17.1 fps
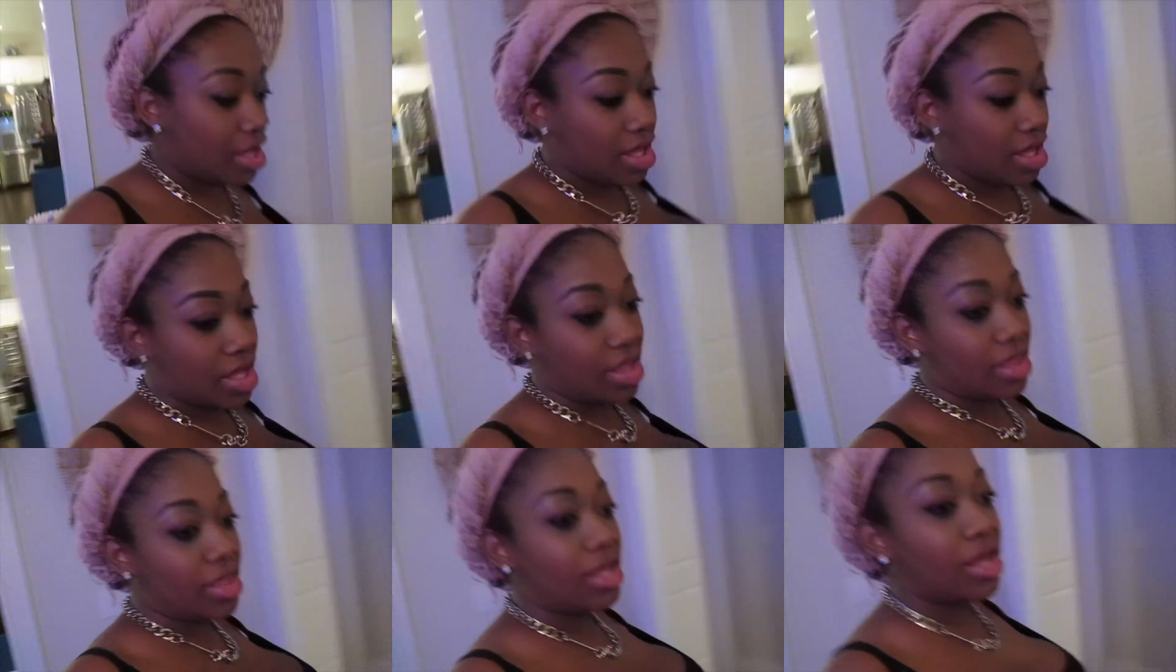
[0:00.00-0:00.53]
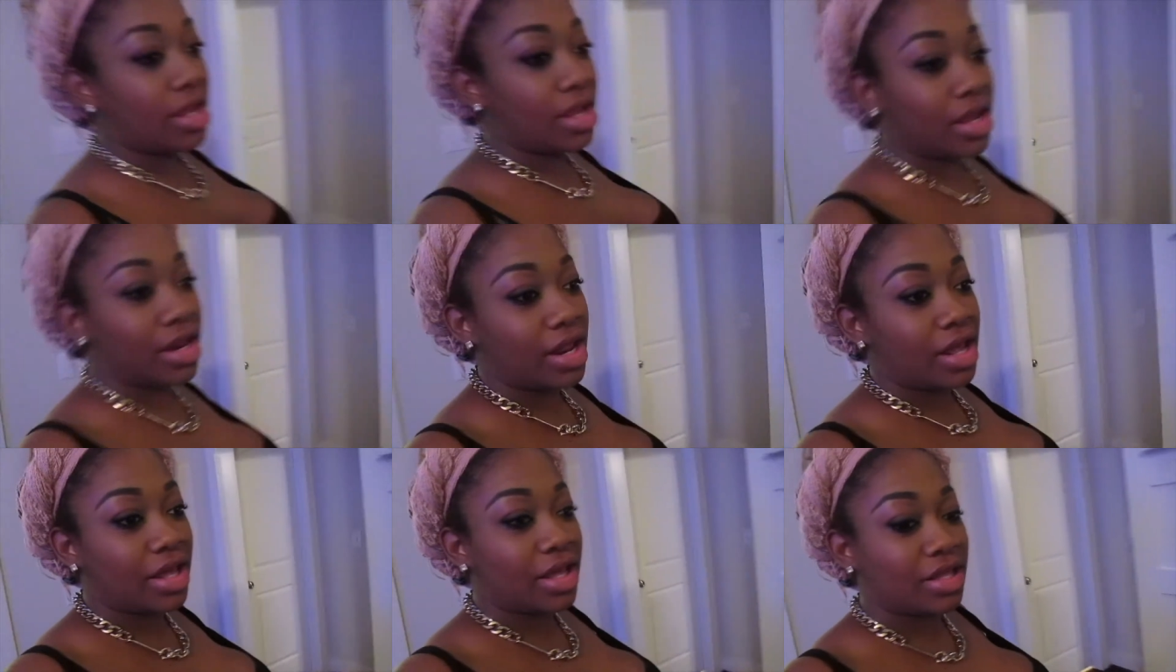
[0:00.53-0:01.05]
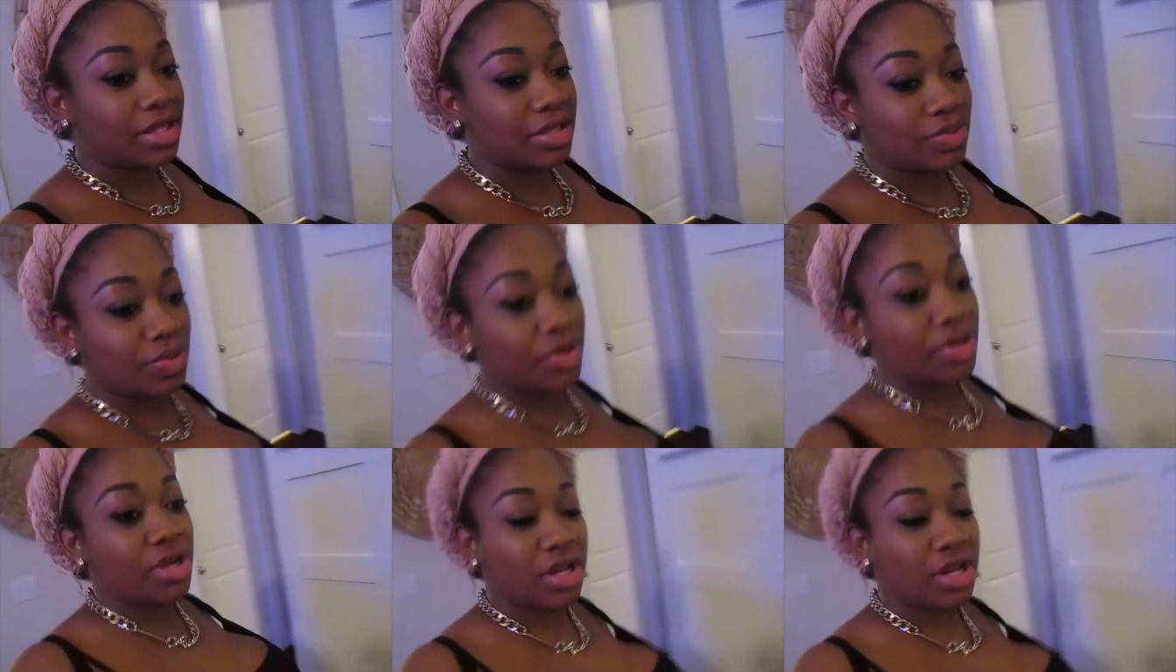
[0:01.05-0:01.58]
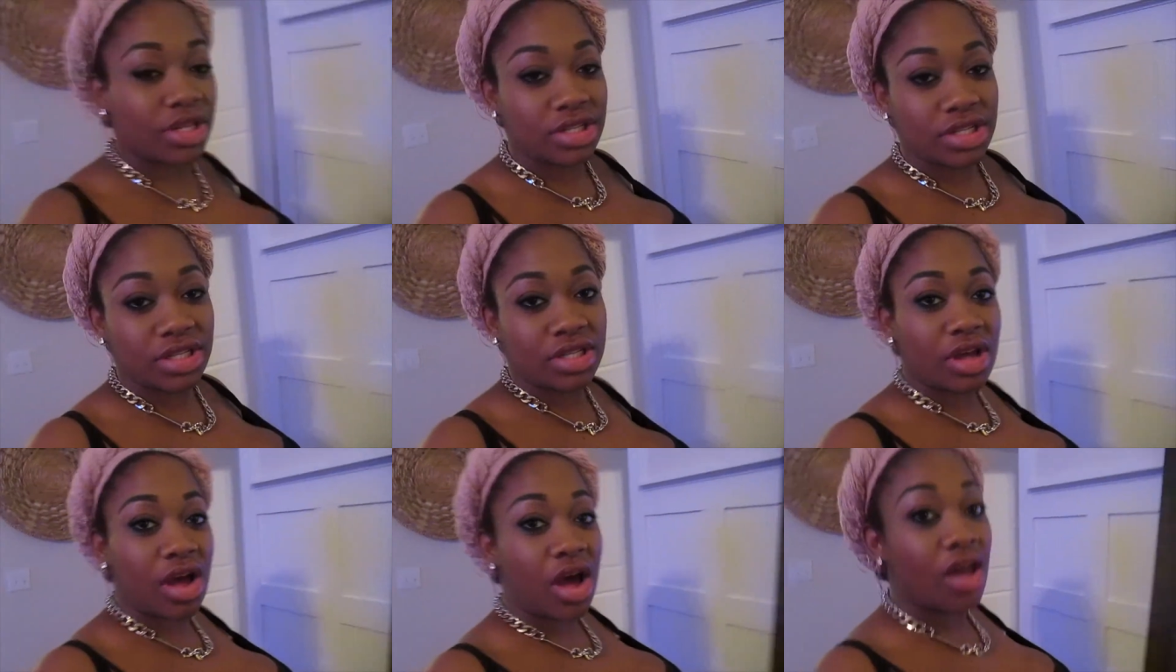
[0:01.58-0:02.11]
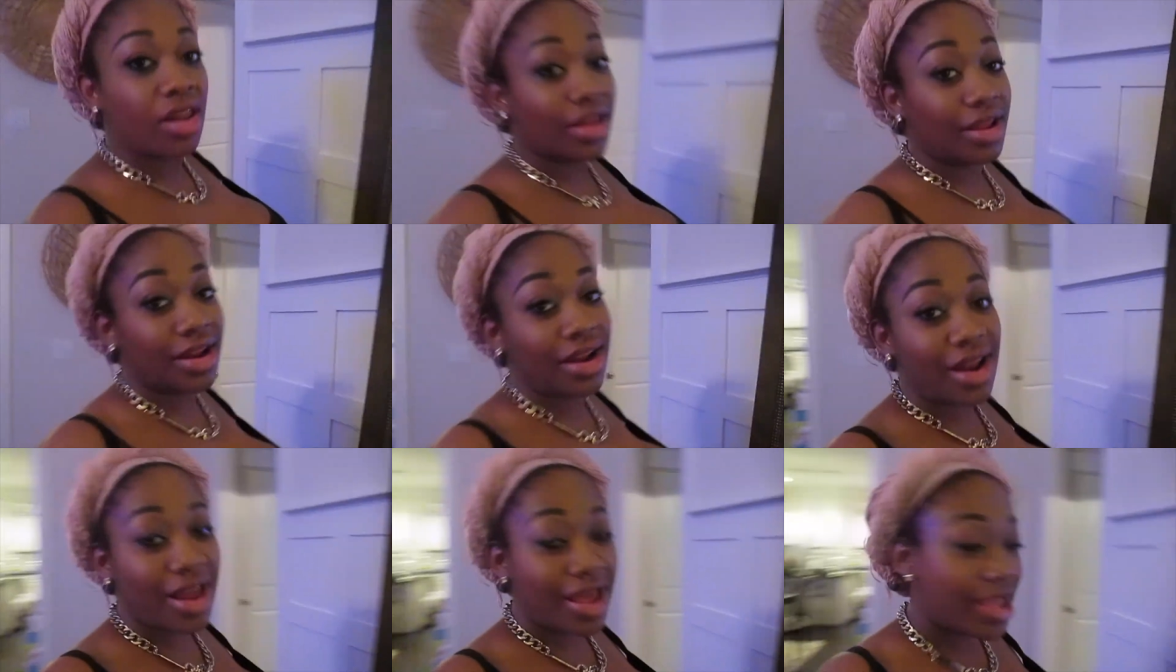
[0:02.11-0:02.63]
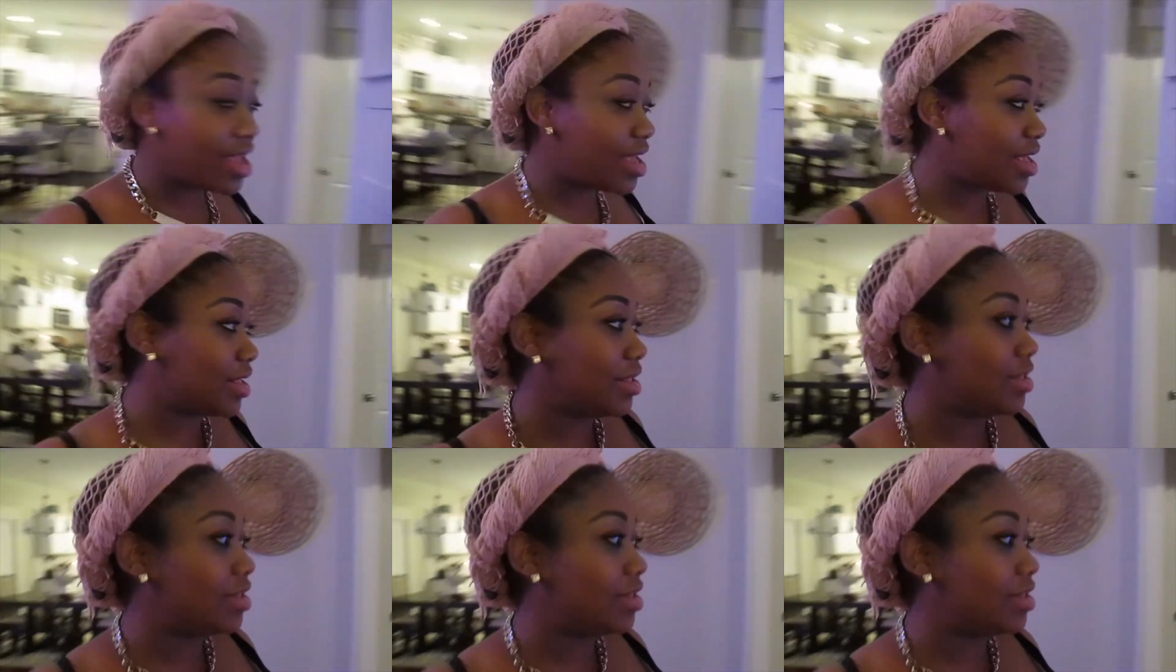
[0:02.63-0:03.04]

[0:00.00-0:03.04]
And then I guess we're gonna just call it a night.